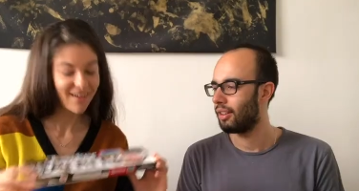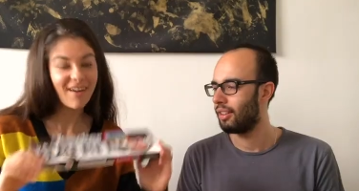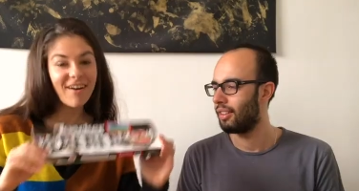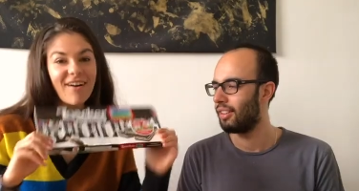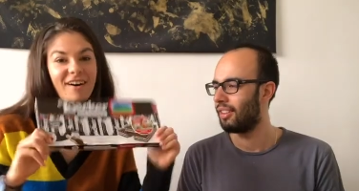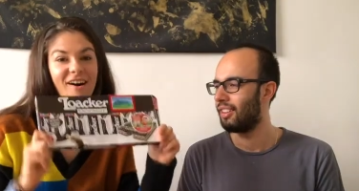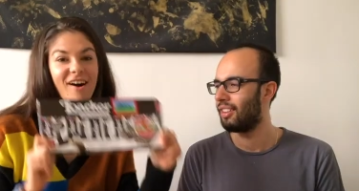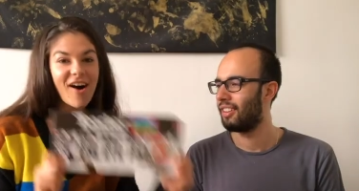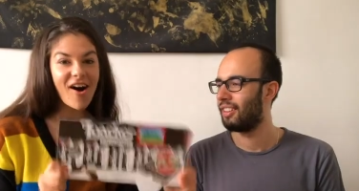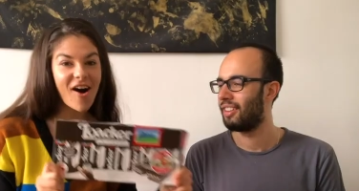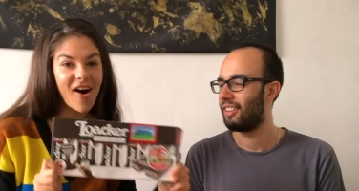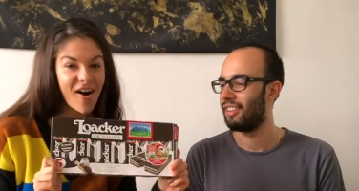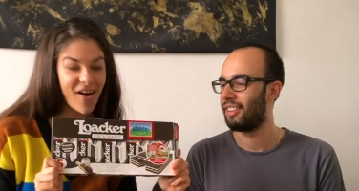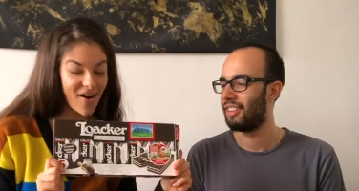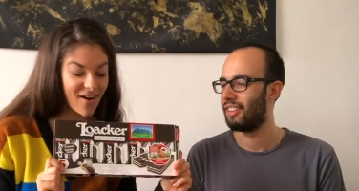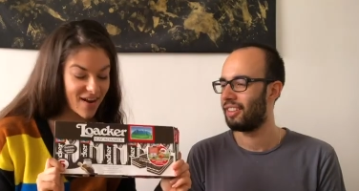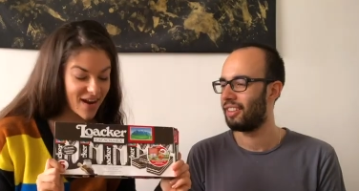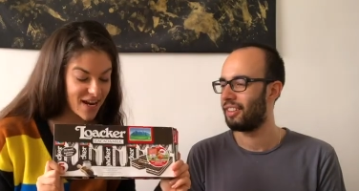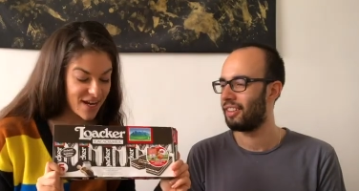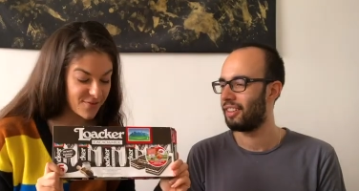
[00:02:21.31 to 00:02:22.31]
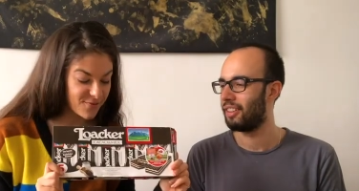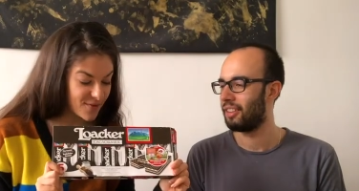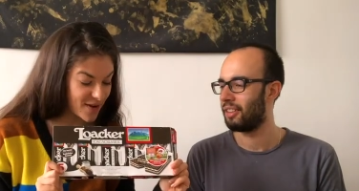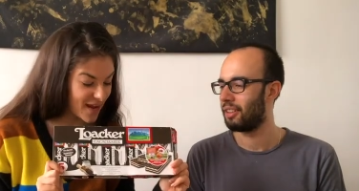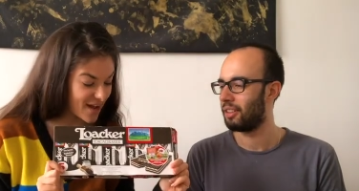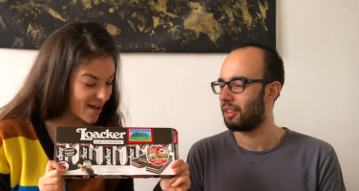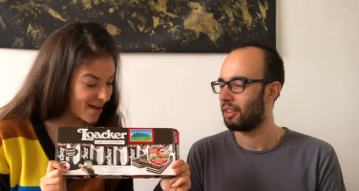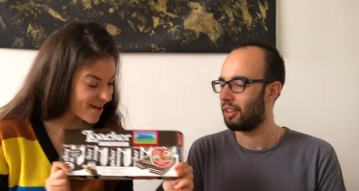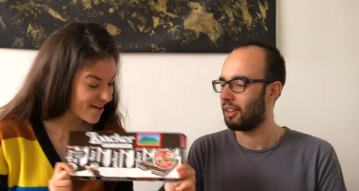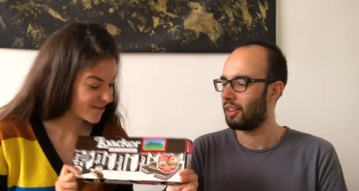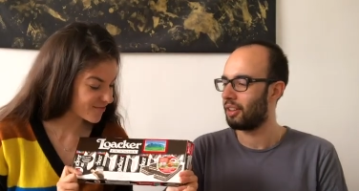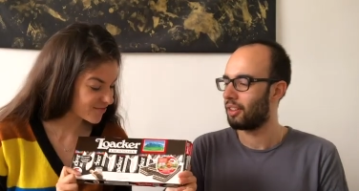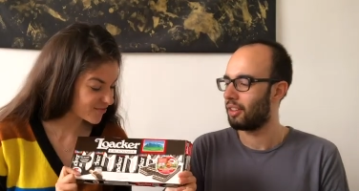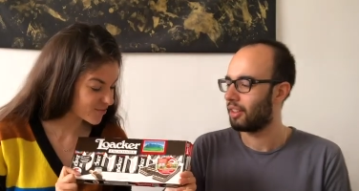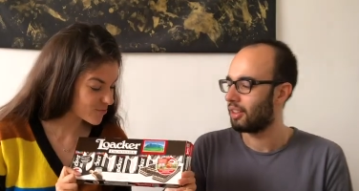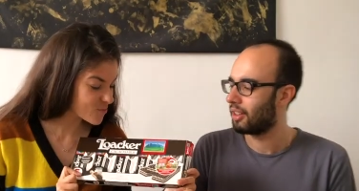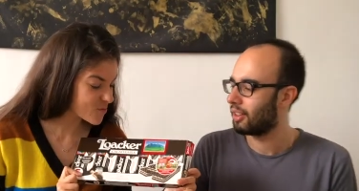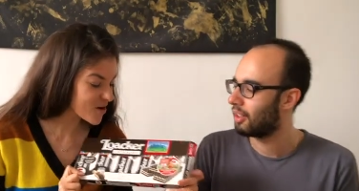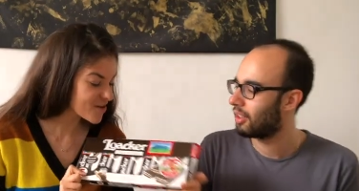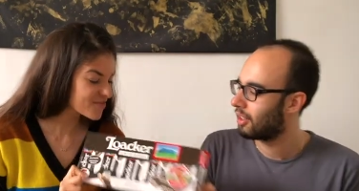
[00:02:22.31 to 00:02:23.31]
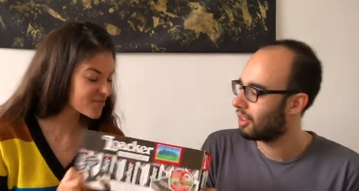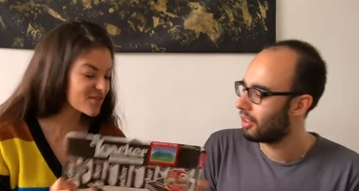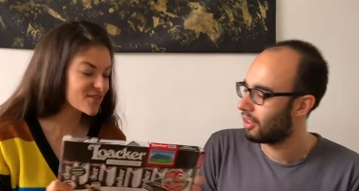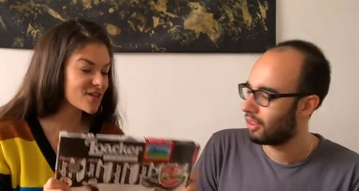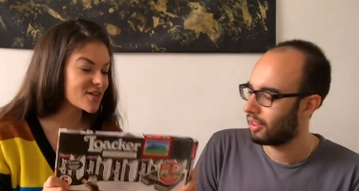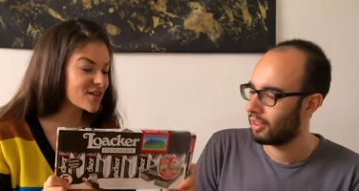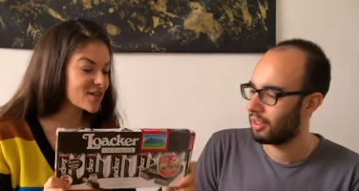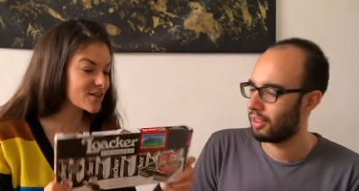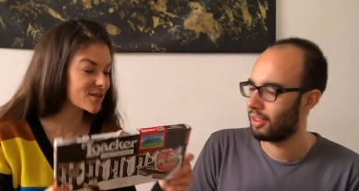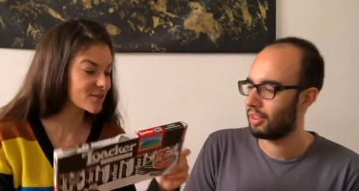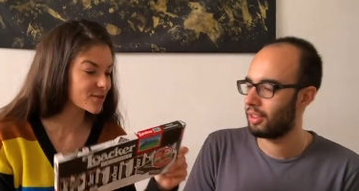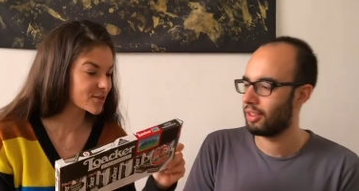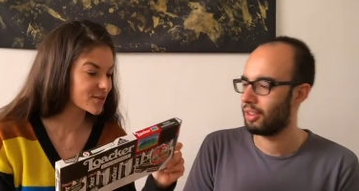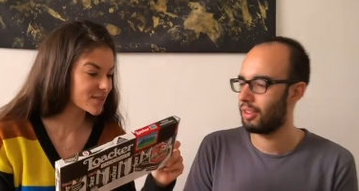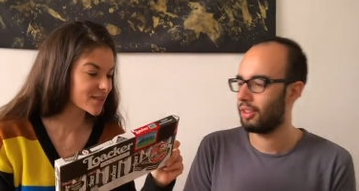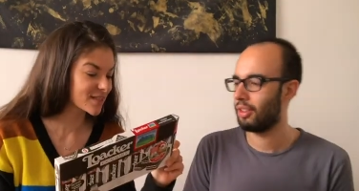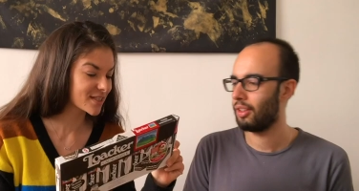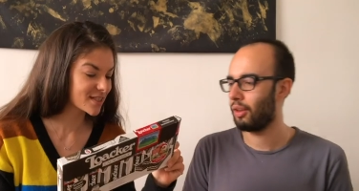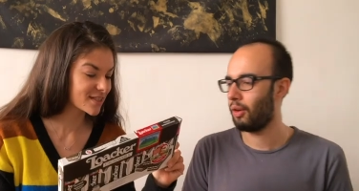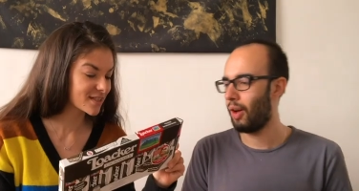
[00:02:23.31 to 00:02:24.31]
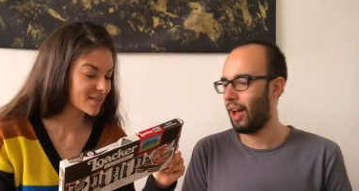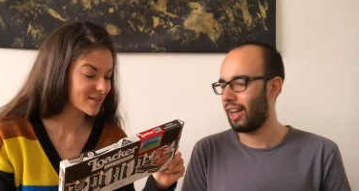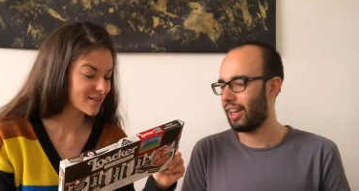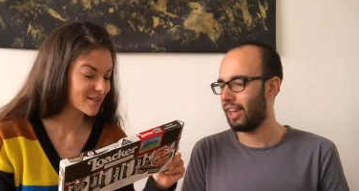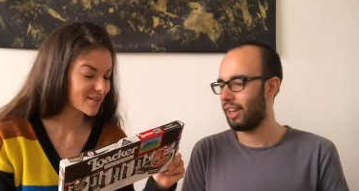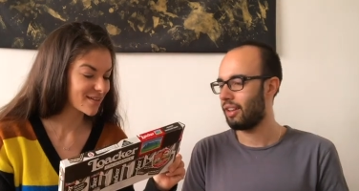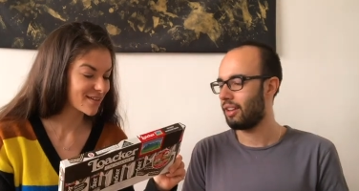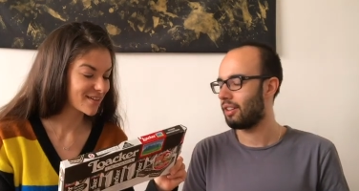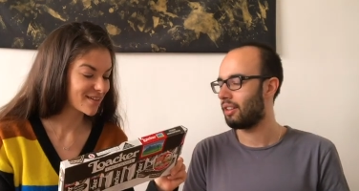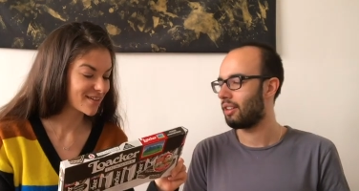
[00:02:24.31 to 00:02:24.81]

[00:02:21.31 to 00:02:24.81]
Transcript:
Speaker 1: Oh, and we have waffles.
Speaker 2: Slovakia.